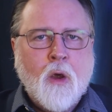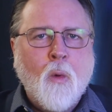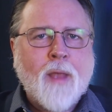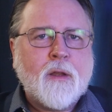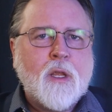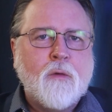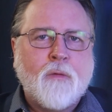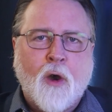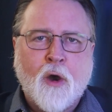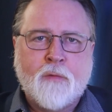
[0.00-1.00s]
Whether you've
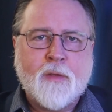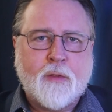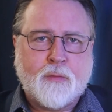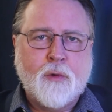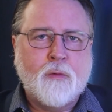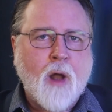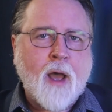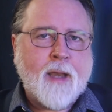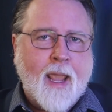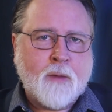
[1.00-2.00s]
heard of it through
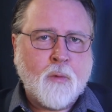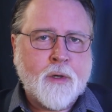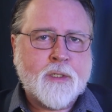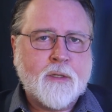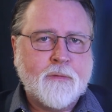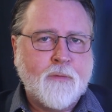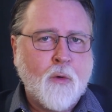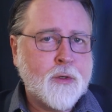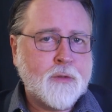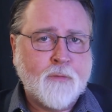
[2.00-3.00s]
Ron Edwards, the
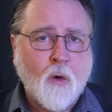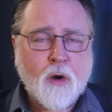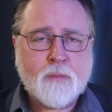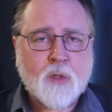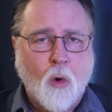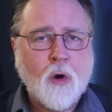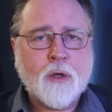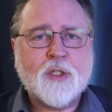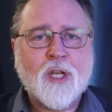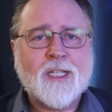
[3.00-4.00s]
Forge forums, or
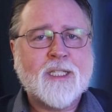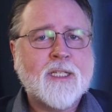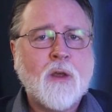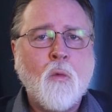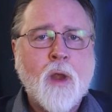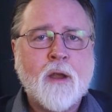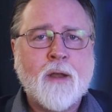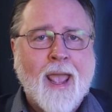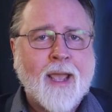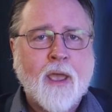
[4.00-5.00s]
just as a
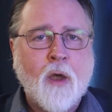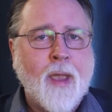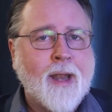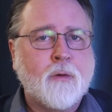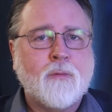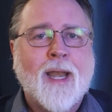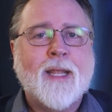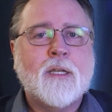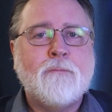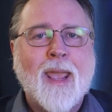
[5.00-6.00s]
weird echo in a
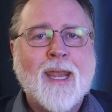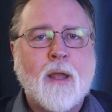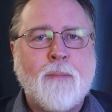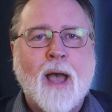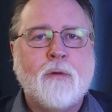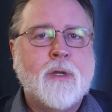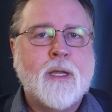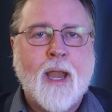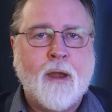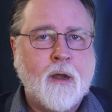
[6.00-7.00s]
Reddit debate about
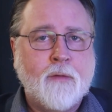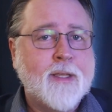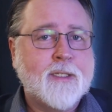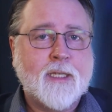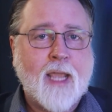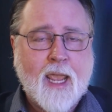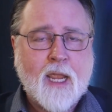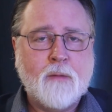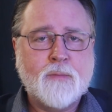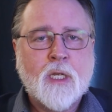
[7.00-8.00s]
narrativist
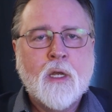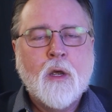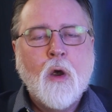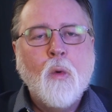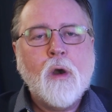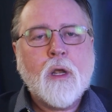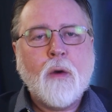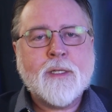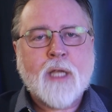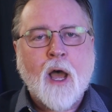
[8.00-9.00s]
games, we're
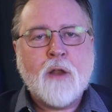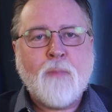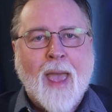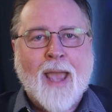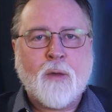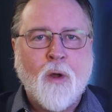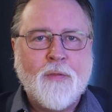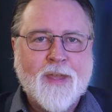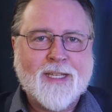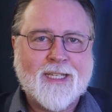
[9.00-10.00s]
going to unpack
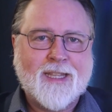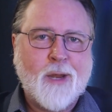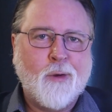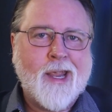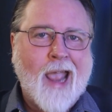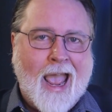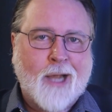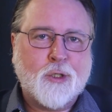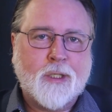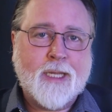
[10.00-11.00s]
what this theory
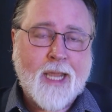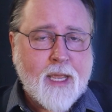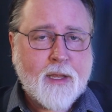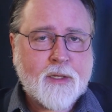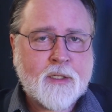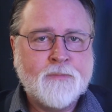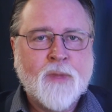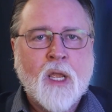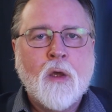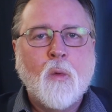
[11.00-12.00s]
actually is,
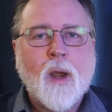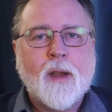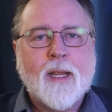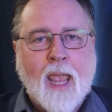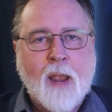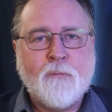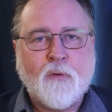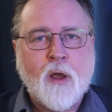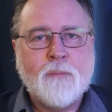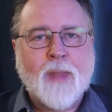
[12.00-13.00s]
where it came
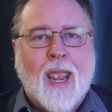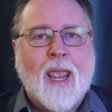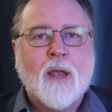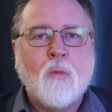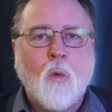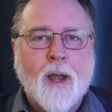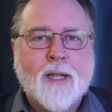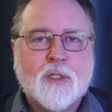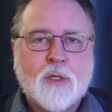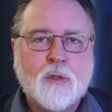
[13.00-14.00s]
from, and what
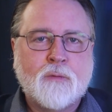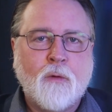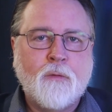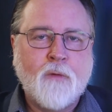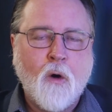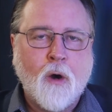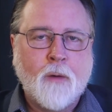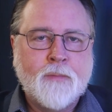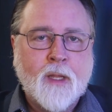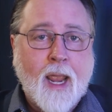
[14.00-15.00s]
it's useful for,
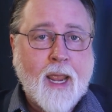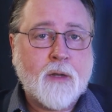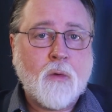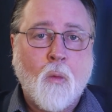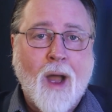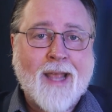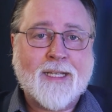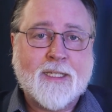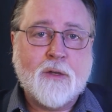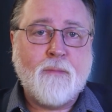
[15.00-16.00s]
and why it
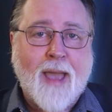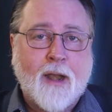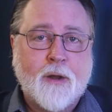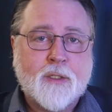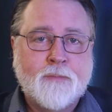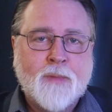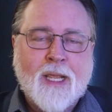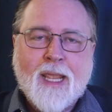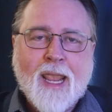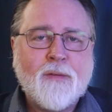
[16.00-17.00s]
still matters,
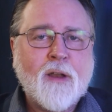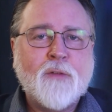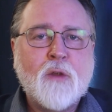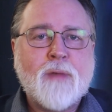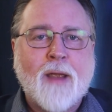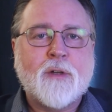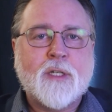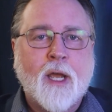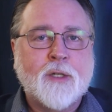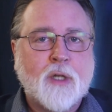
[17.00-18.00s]
even if you never
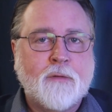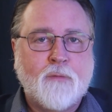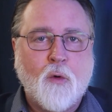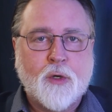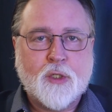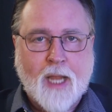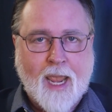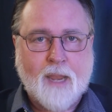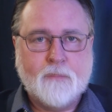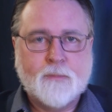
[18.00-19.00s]
touch a Forge
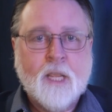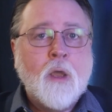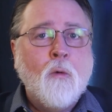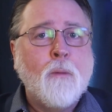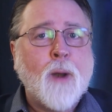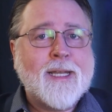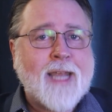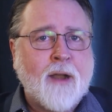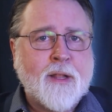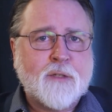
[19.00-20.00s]
game. We'll break
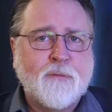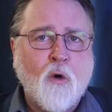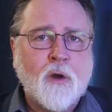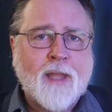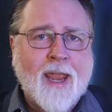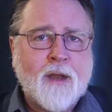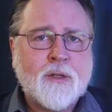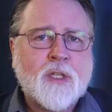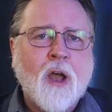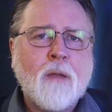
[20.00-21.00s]
down its 4
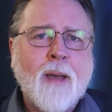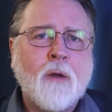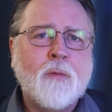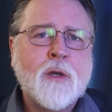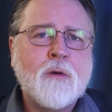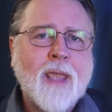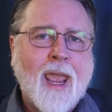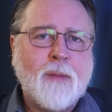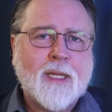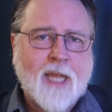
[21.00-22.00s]
layers, talk about real
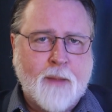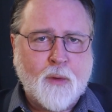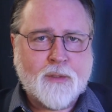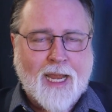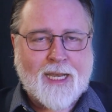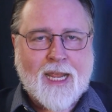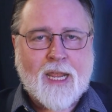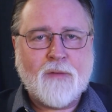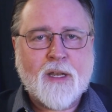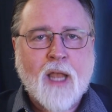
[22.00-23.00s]
game examples, and
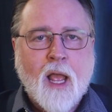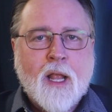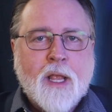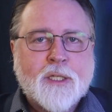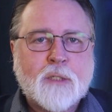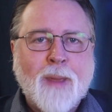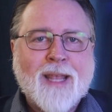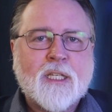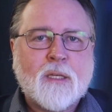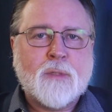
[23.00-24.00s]
even
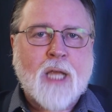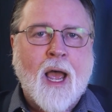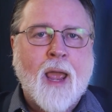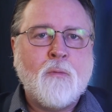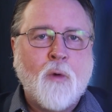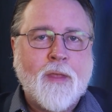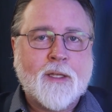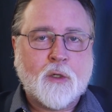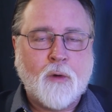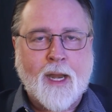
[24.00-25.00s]
spend some time with
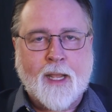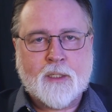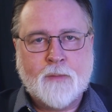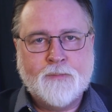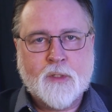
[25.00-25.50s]
its critics.